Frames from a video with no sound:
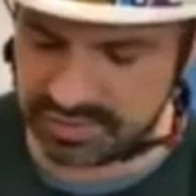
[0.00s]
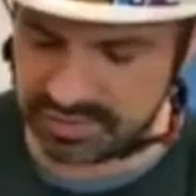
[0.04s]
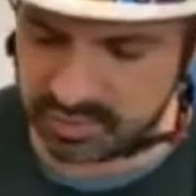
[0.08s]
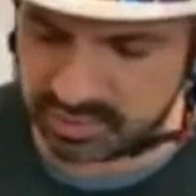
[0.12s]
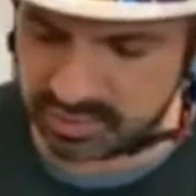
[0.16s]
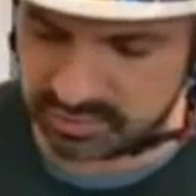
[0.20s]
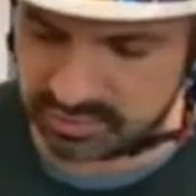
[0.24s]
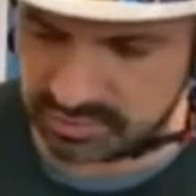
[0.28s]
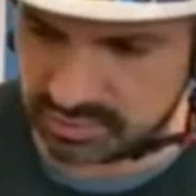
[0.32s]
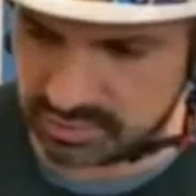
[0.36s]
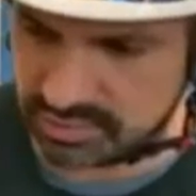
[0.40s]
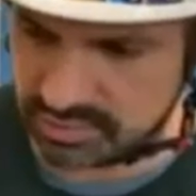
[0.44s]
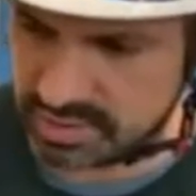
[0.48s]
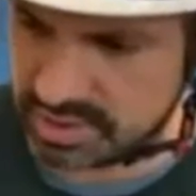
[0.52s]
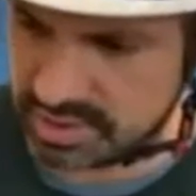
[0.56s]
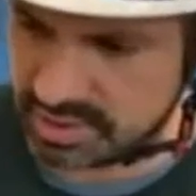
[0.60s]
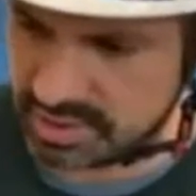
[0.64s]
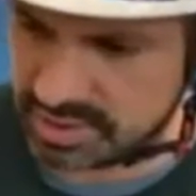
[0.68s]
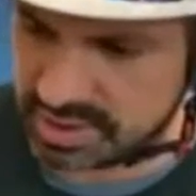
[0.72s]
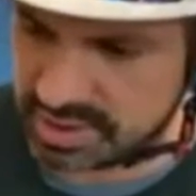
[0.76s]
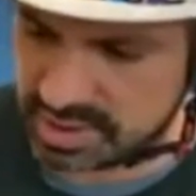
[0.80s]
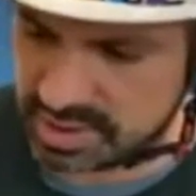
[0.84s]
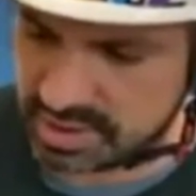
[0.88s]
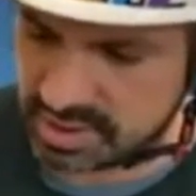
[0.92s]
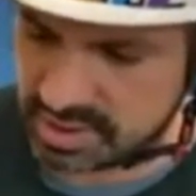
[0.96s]
one
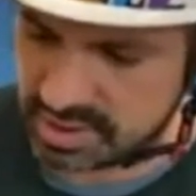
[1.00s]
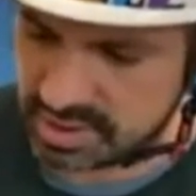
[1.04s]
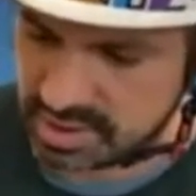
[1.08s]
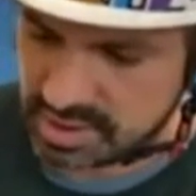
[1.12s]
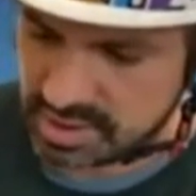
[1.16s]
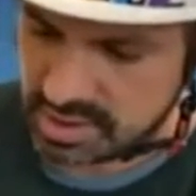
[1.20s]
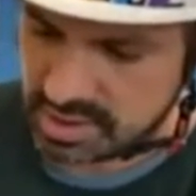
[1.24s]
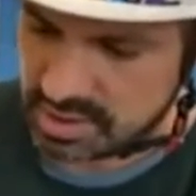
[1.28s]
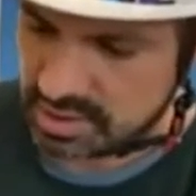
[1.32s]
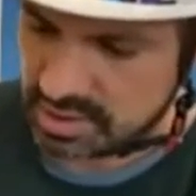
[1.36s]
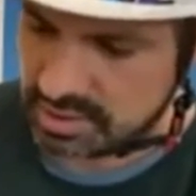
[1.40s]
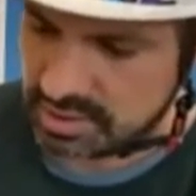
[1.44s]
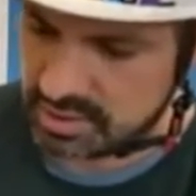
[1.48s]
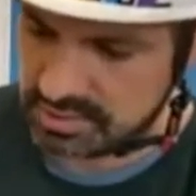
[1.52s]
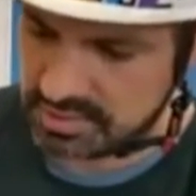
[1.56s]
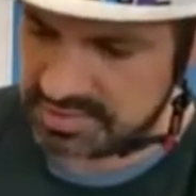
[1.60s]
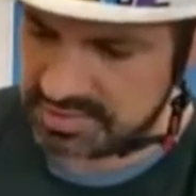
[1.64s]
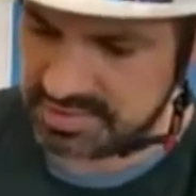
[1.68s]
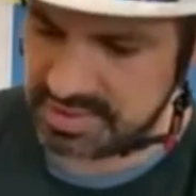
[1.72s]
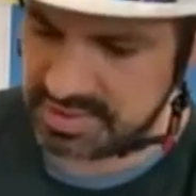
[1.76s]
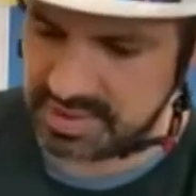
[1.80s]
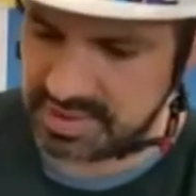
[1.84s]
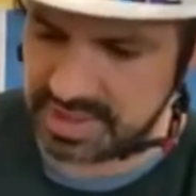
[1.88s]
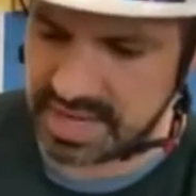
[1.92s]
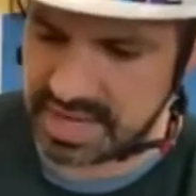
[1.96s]
really close
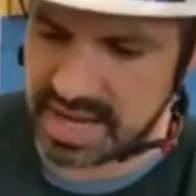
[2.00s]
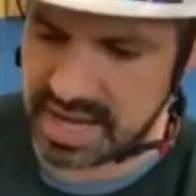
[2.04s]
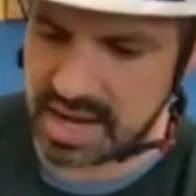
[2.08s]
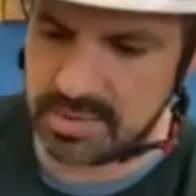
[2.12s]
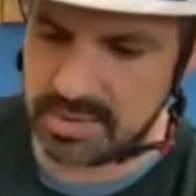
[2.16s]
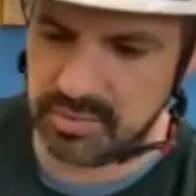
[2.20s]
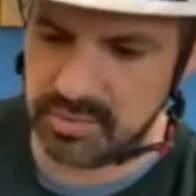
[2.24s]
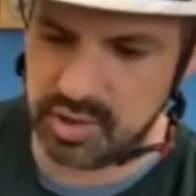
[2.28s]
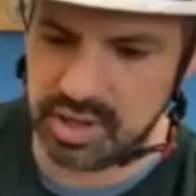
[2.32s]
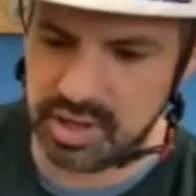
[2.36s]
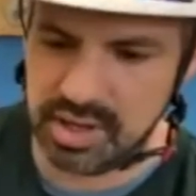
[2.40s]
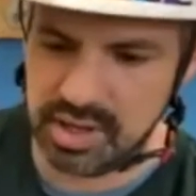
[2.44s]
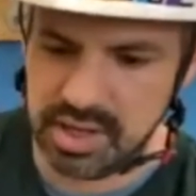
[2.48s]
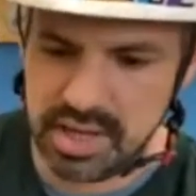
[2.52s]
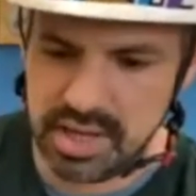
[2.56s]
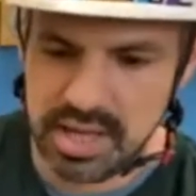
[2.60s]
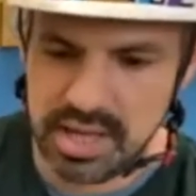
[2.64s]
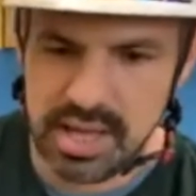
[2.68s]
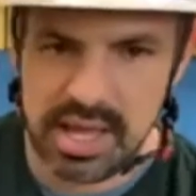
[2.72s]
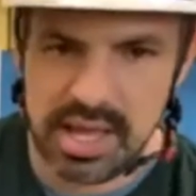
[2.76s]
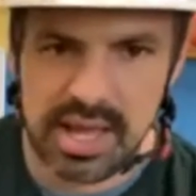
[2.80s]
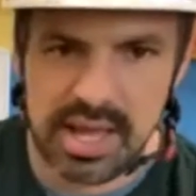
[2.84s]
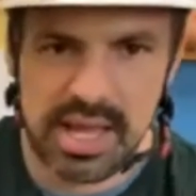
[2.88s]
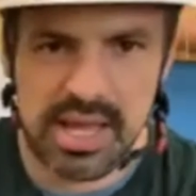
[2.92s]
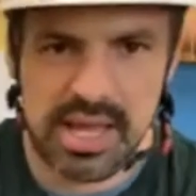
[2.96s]
to the camera
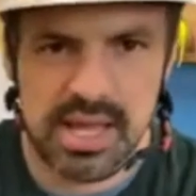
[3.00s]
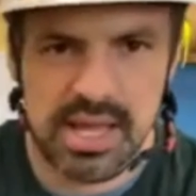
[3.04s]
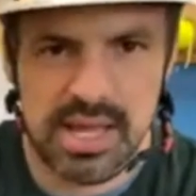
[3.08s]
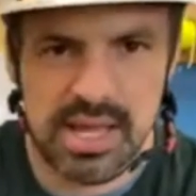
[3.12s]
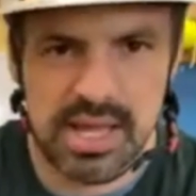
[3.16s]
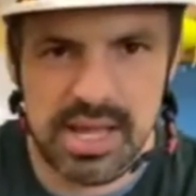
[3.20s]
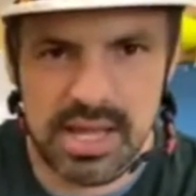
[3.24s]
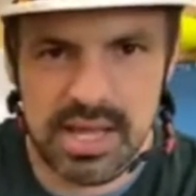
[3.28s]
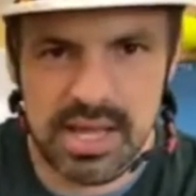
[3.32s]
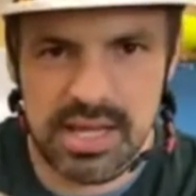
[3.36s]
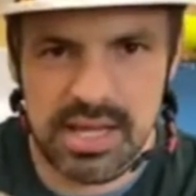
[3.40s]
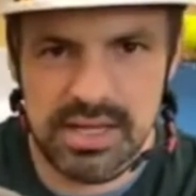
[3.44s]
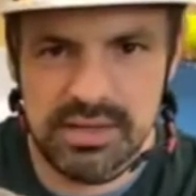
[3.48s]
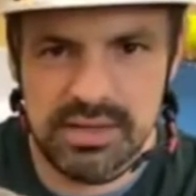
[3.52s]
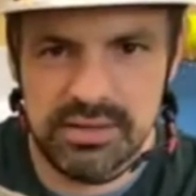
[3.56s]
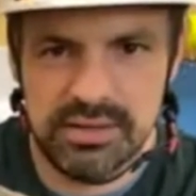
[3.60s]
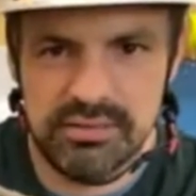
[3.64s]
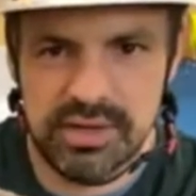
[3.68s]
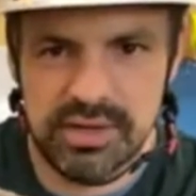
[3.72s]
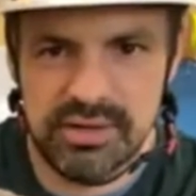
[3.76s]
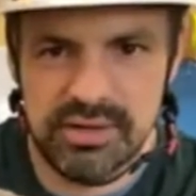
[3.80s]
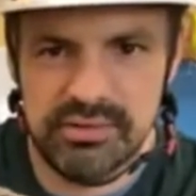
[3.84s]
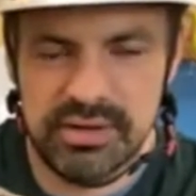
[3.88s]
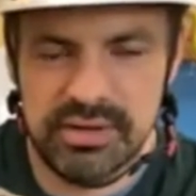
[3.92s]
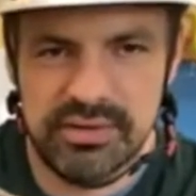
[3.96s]
and
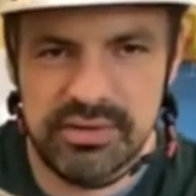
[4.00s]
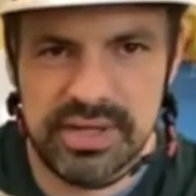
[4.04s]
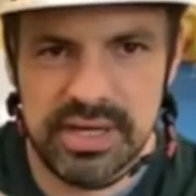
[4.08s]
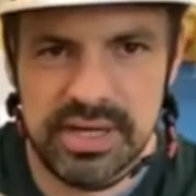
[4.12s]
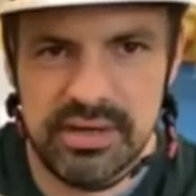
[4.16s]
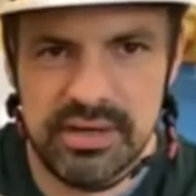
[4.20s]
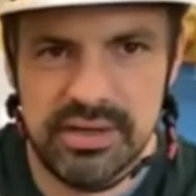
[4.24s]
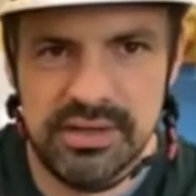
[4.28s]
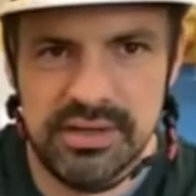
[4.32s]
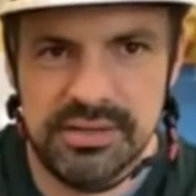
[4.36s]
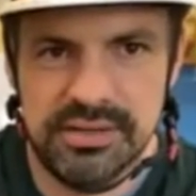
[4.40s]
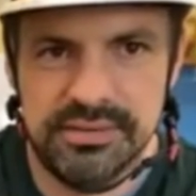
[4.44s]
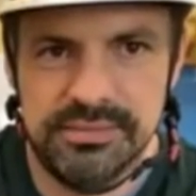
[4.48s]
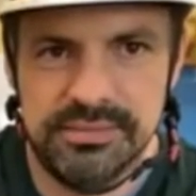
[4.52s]
right around there.